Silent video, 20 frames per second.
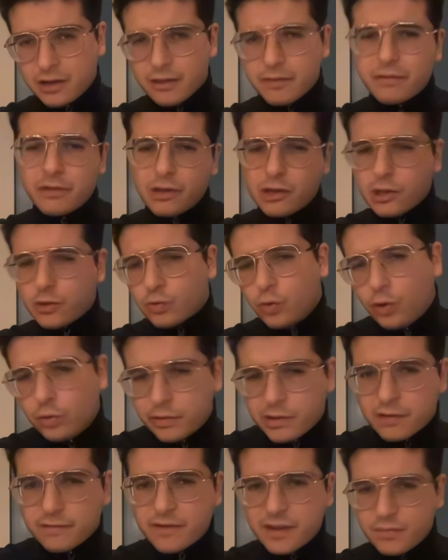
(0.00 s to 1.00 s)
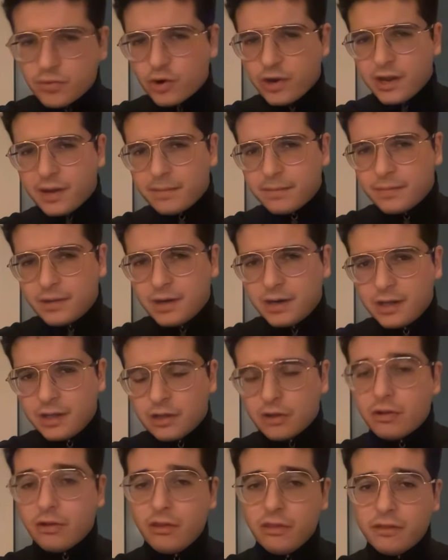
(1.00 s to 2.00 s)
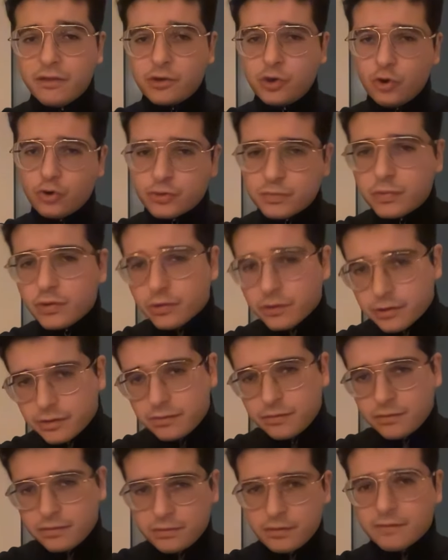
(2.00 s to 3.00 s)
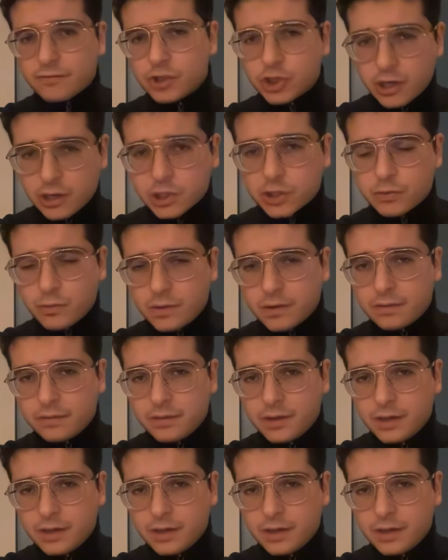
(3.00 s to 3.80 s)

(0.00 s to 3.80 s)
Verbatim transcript: The scrolls of Abraham, the notebook of Joshua,